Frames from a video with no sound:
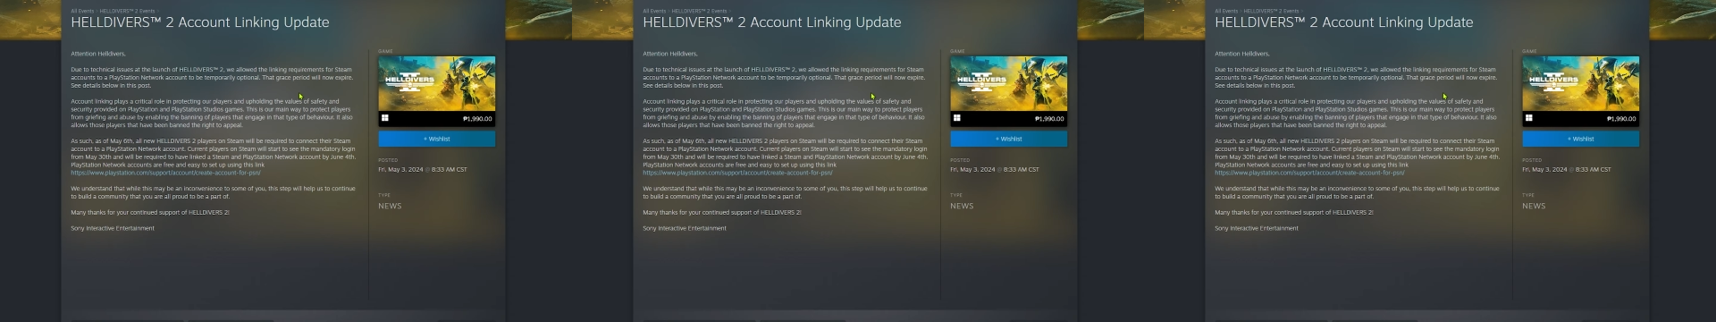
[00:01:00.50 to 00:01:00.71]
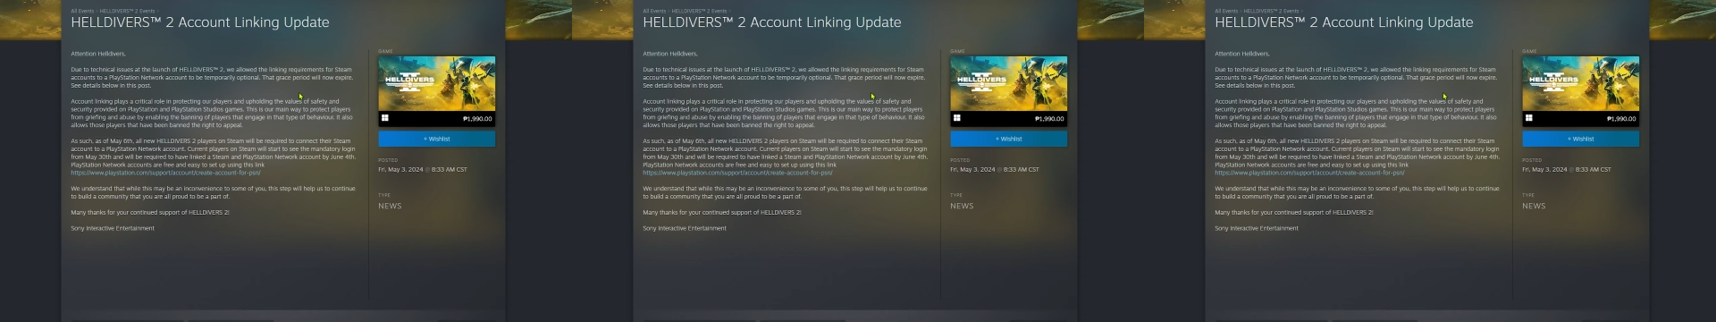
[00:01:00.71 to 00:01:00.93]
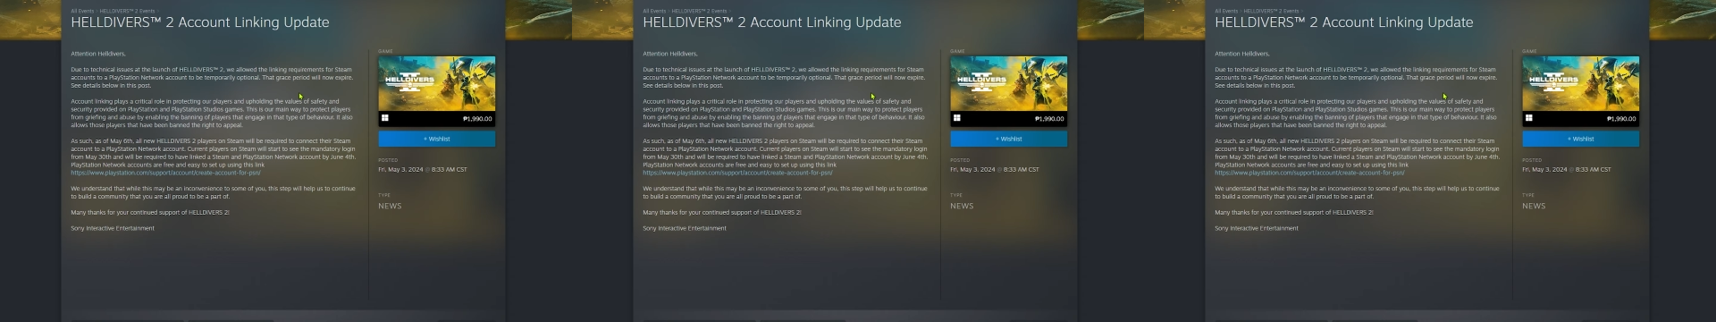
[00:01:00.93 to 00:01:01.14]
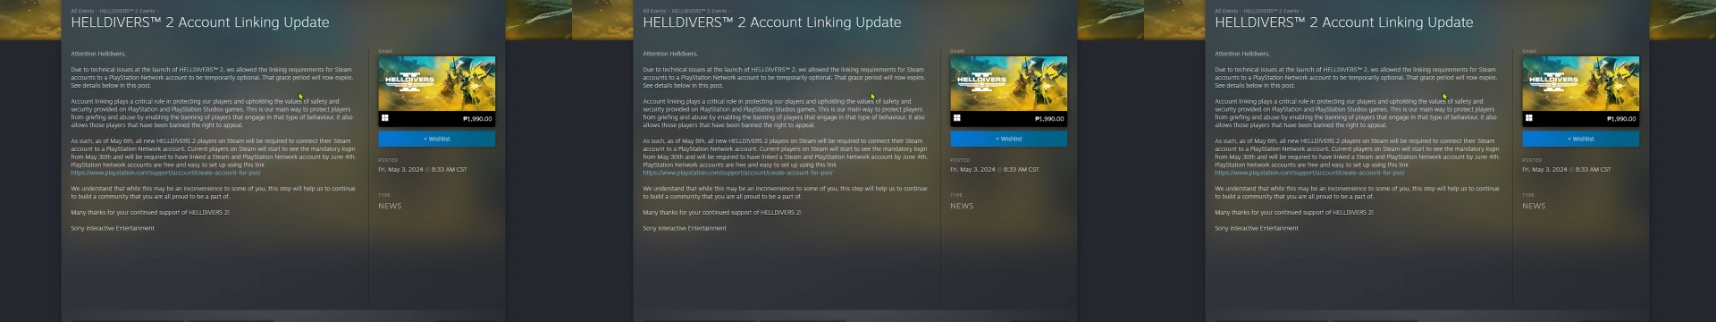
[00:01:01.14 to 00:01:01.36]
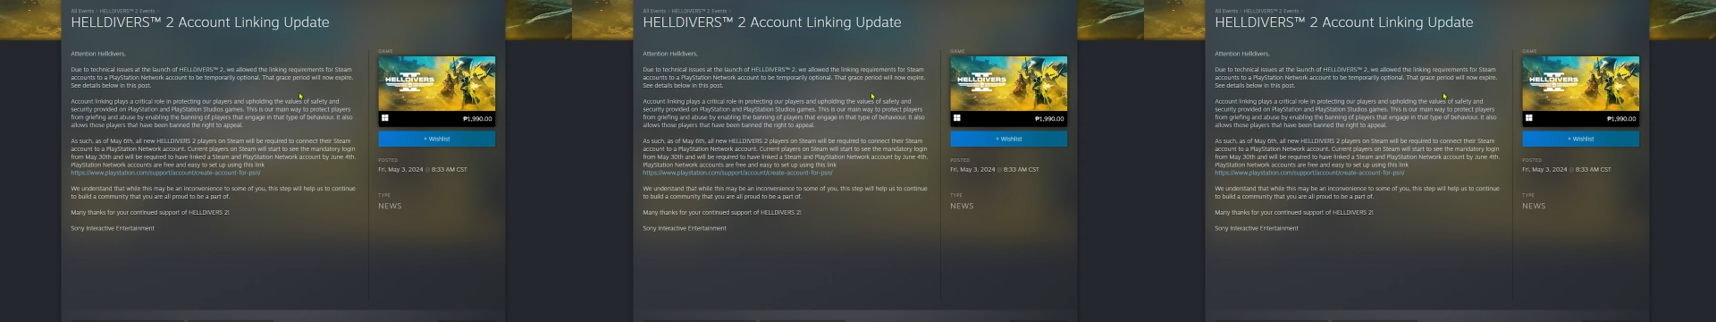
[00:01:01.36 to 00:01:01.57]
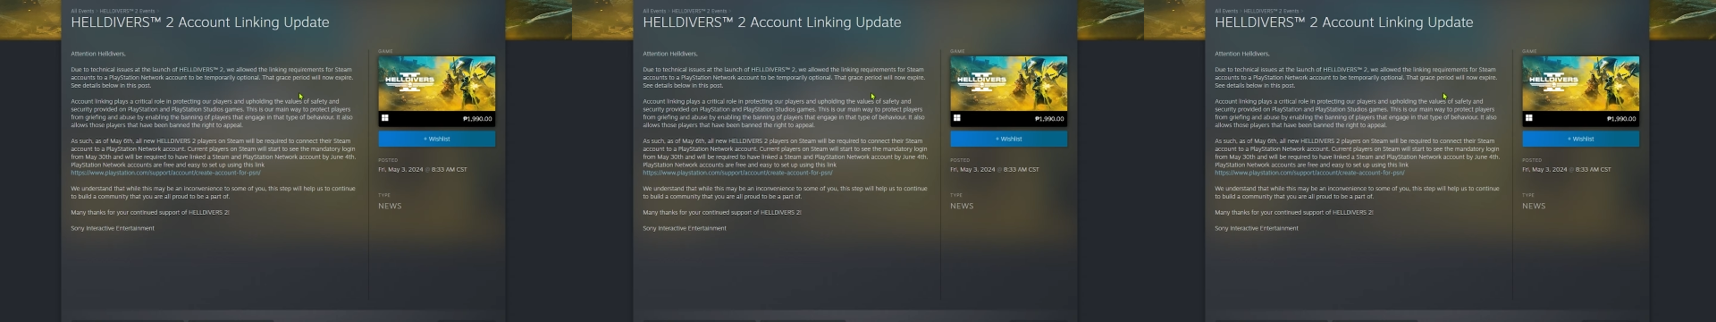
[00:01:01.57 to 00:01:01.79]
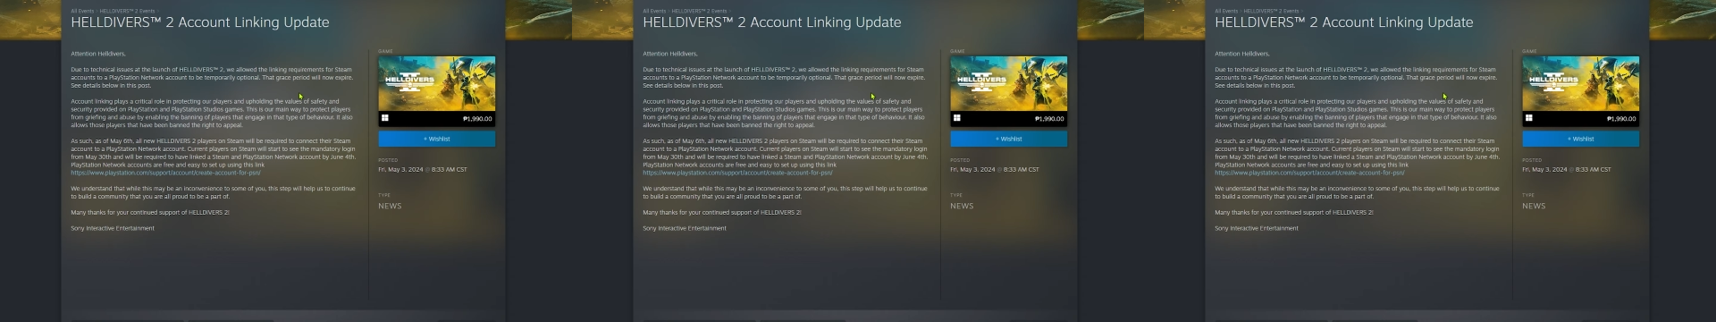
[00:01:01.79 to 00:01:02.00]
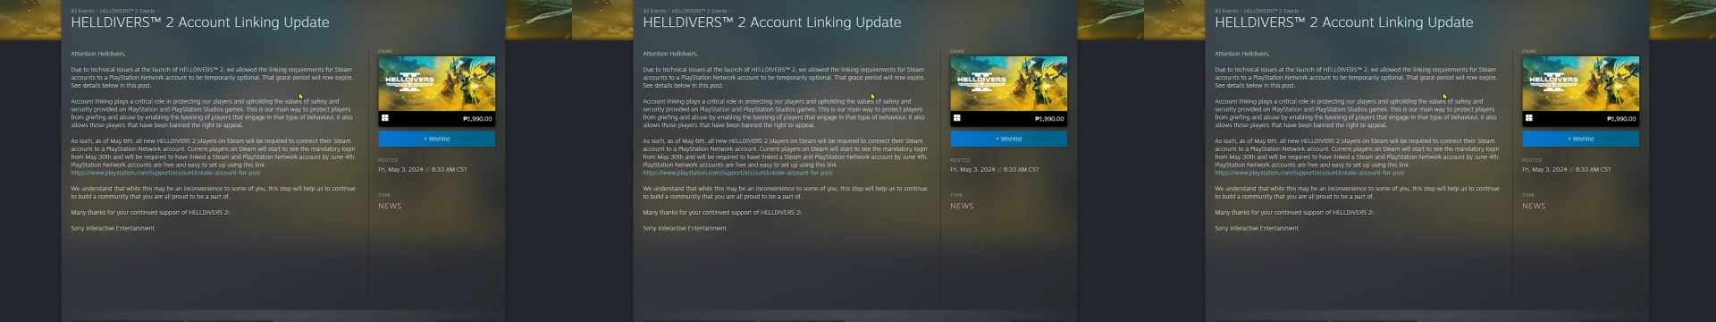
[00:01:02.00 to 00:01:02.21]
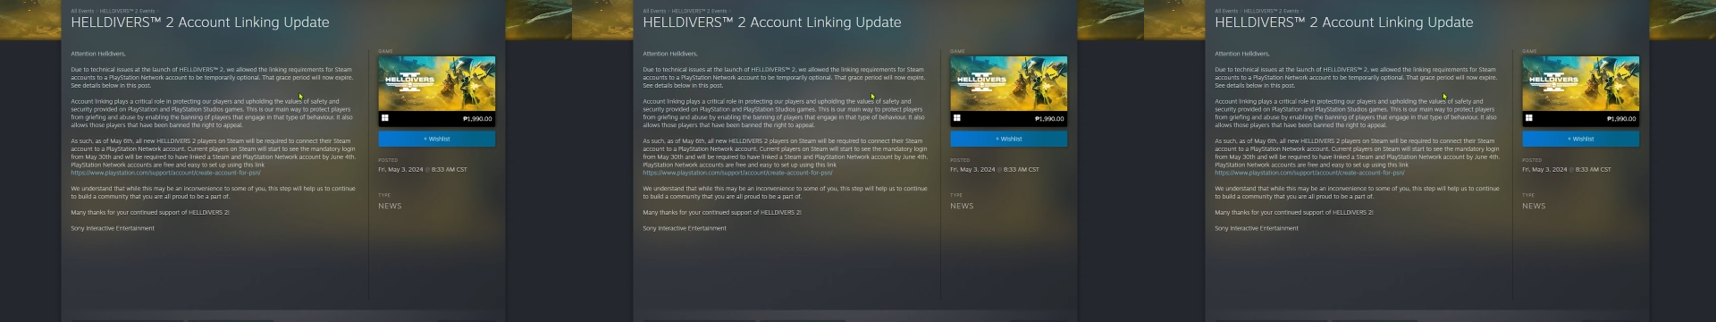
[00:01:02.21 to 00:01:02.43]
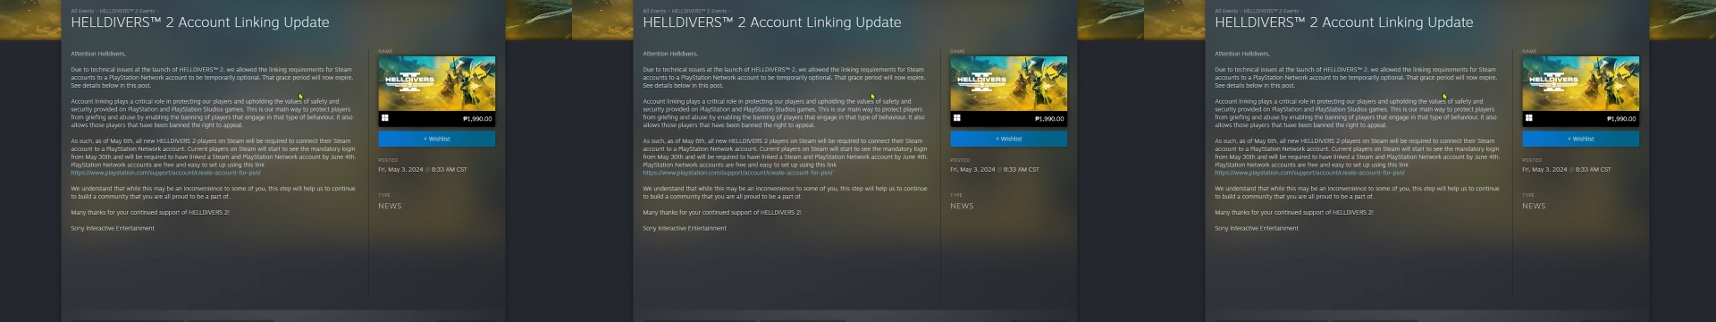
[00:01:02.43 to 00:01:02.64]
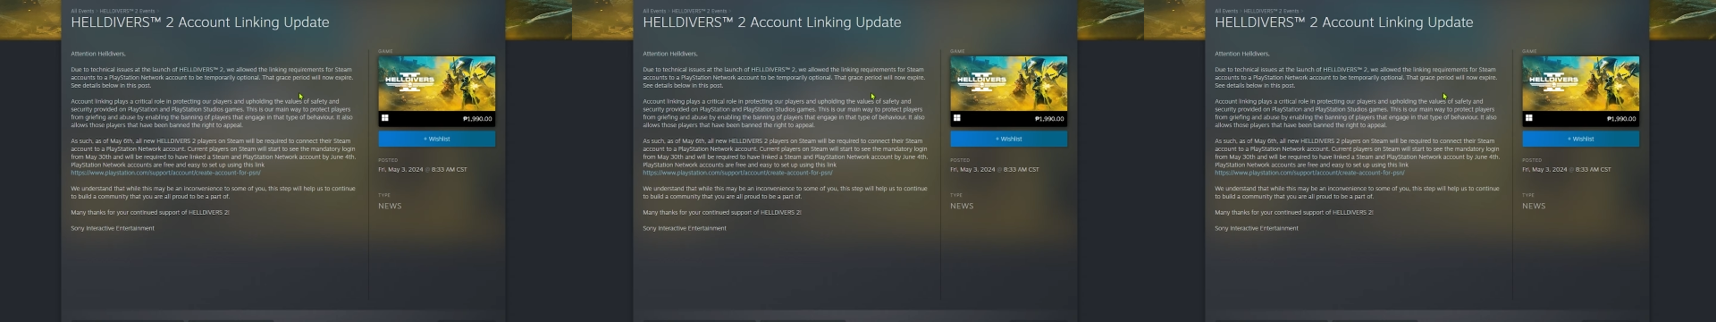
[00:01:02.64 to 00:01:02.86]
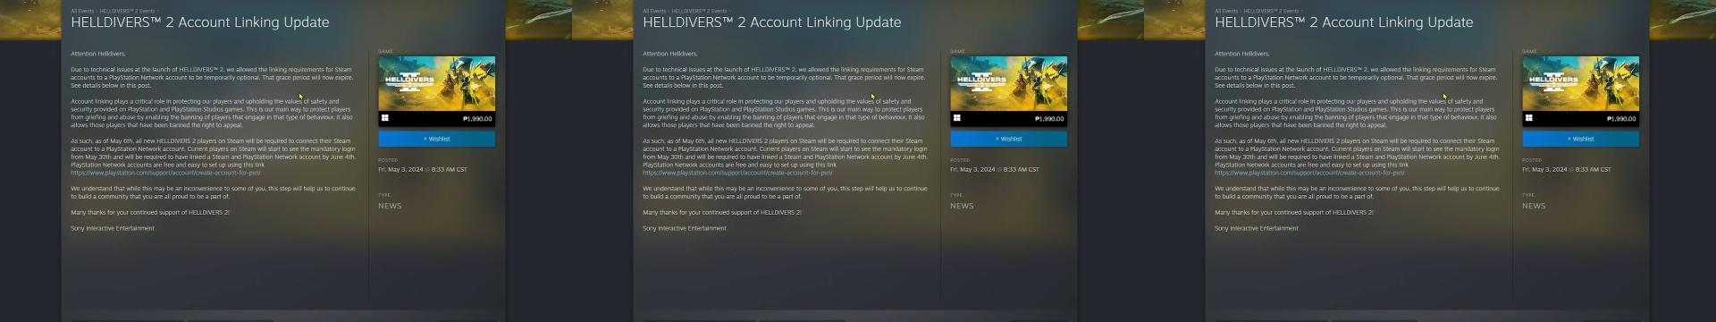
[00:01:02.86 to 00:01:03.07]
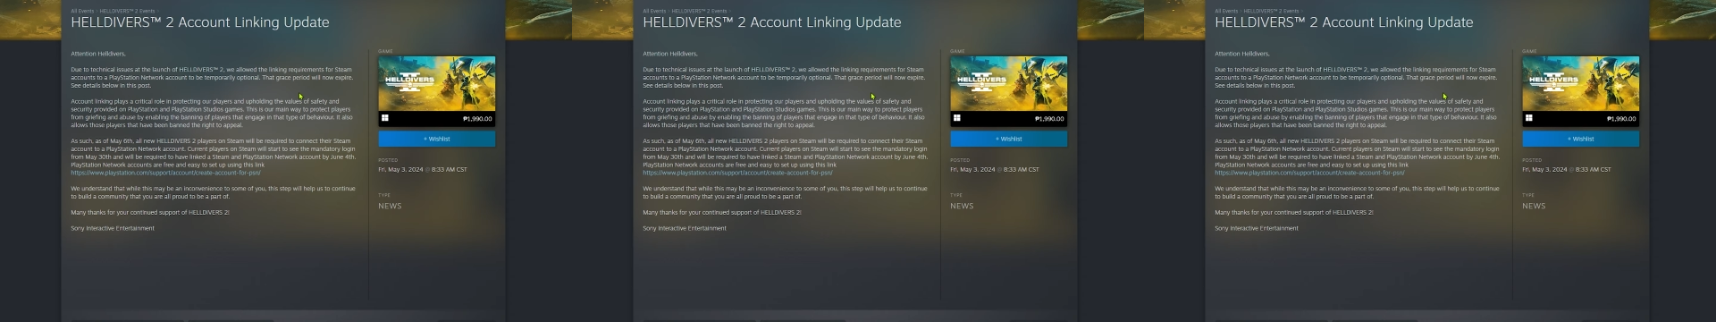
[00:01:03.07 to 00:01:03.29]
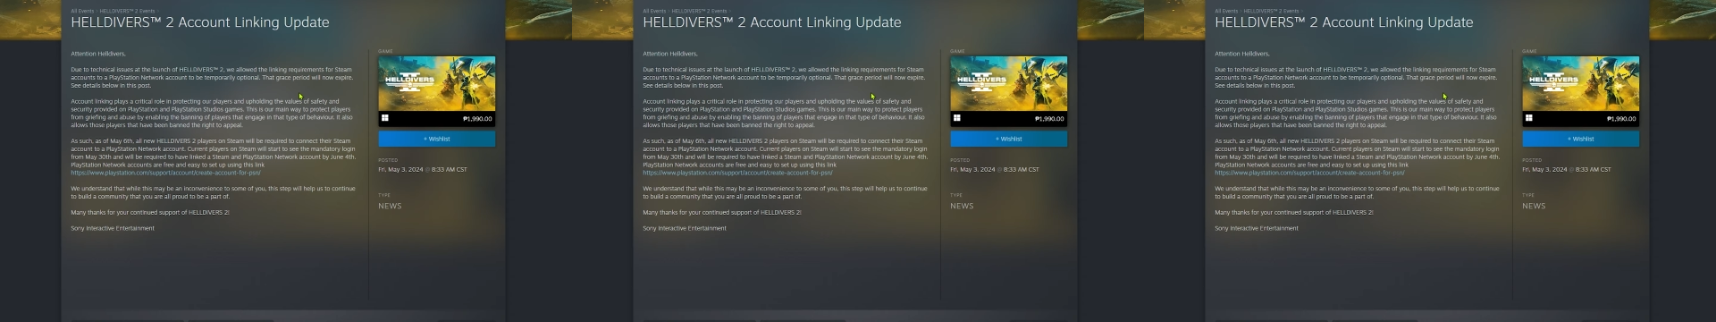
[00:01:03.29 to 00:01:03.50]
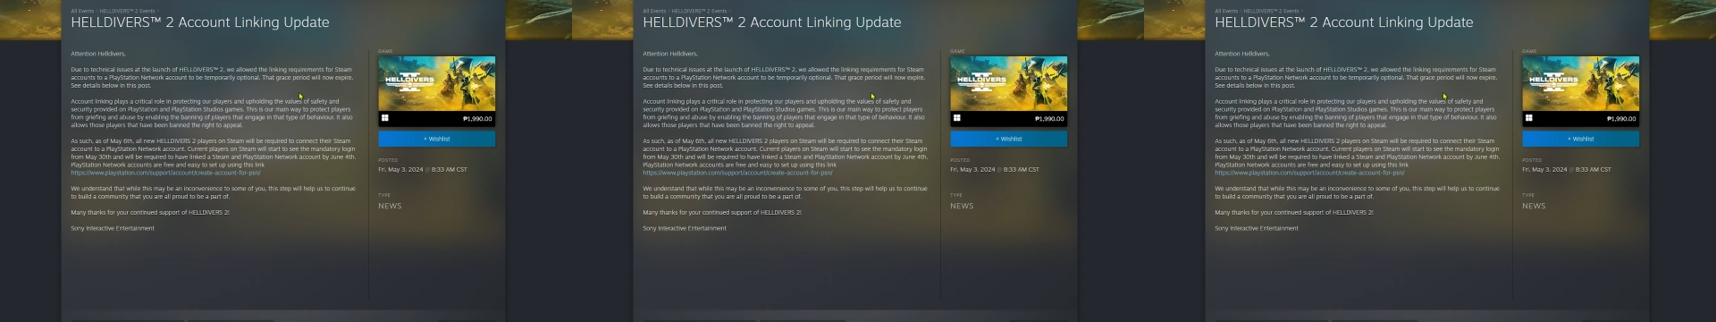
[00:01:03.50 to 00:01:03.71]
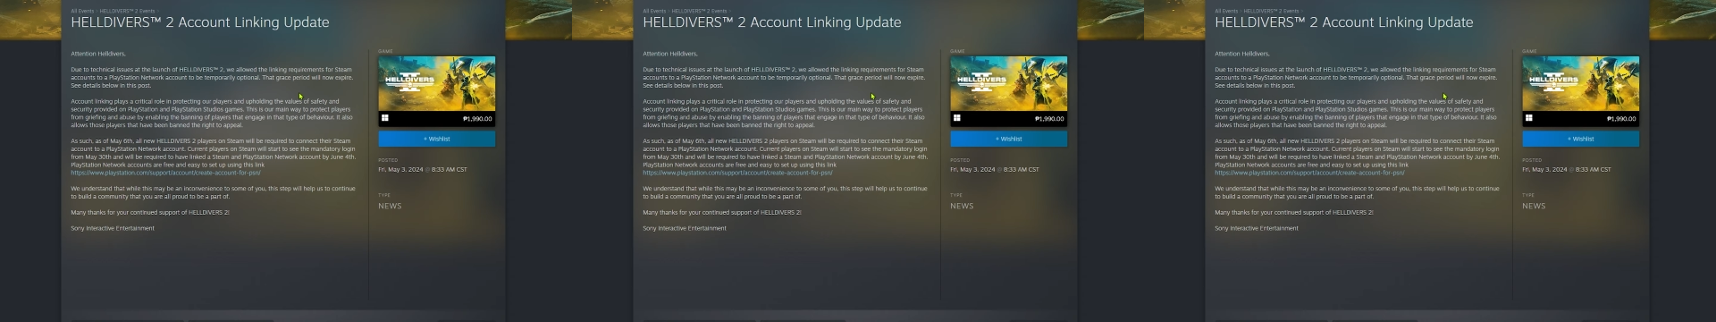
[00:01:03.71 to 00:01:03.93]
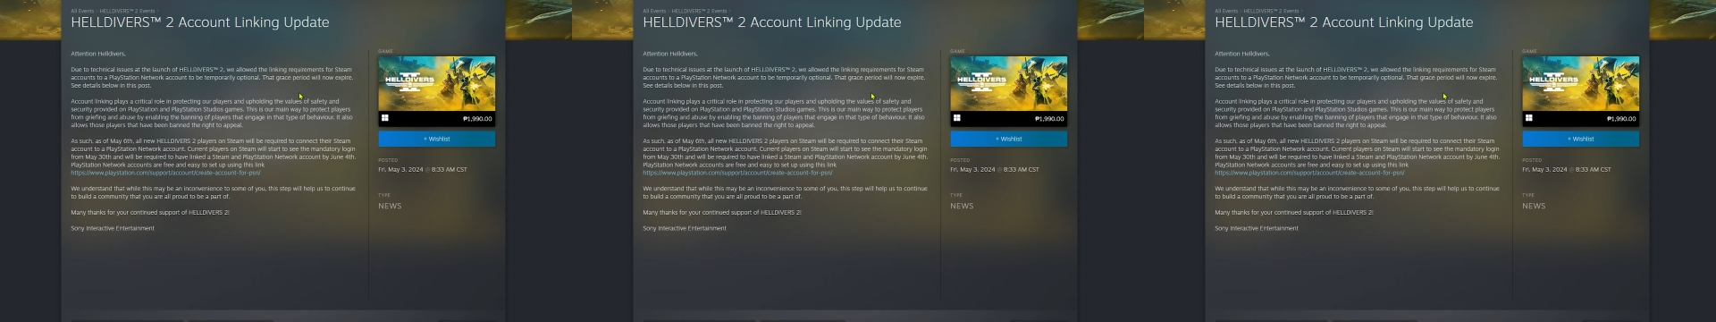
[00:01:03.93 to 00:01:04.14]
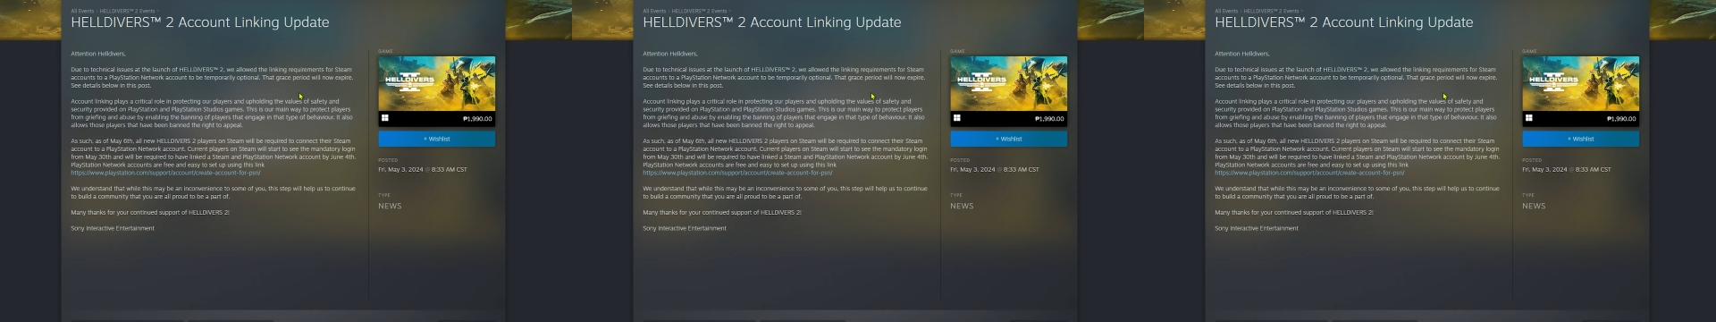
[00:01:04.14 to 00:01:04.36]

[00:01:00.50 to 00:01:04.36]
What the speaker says: Nobody's mouth can be seen.